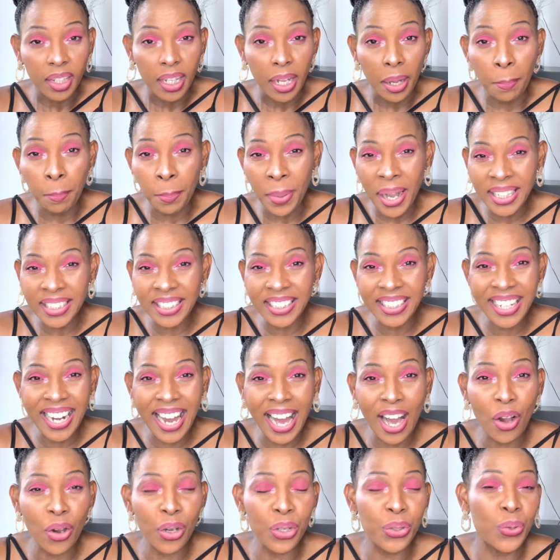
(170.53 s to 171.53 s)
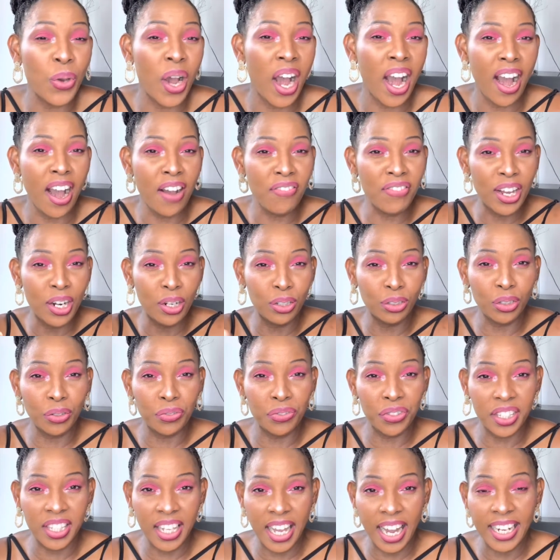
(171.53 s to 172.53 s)
But now you have a lot of
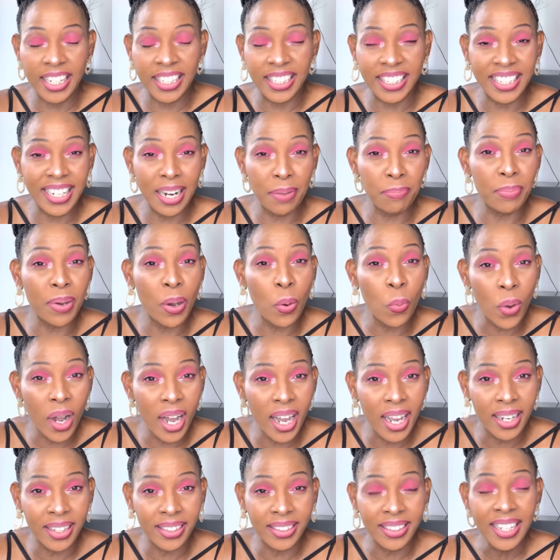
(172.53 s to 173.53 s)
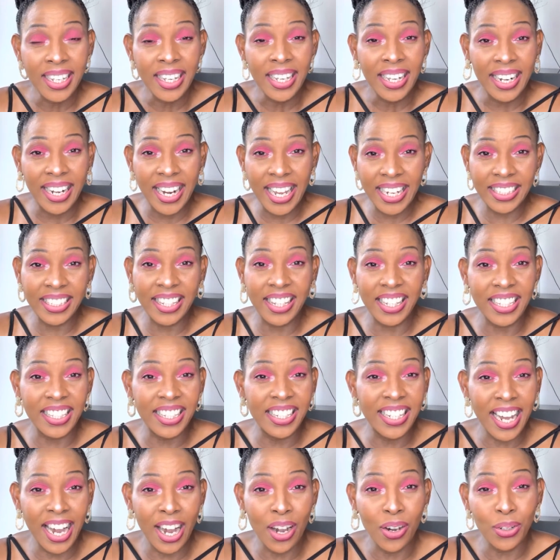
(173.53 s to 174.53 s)
sites. Number one, write this
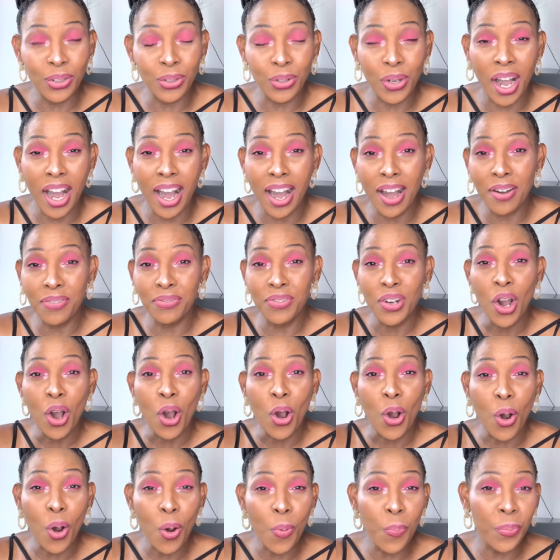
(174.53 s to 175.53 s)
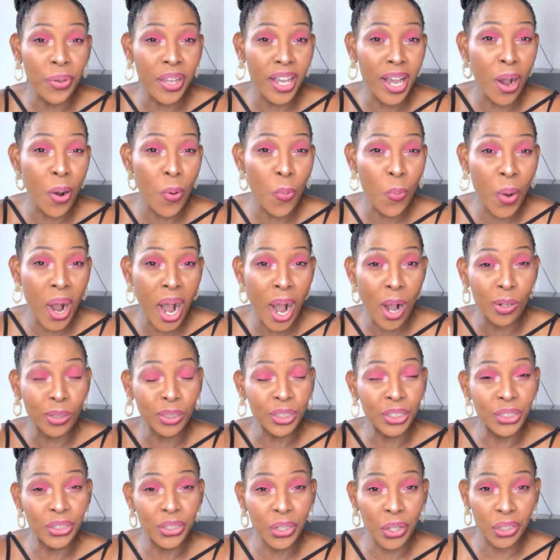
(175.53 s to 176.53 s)
down, you have
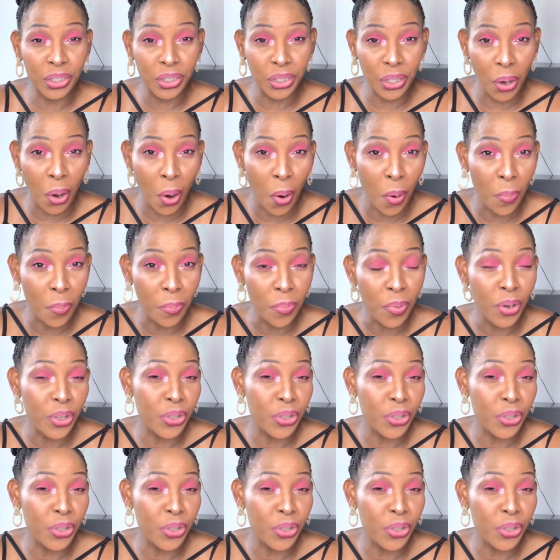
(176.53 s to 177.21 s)
aupairworld.com.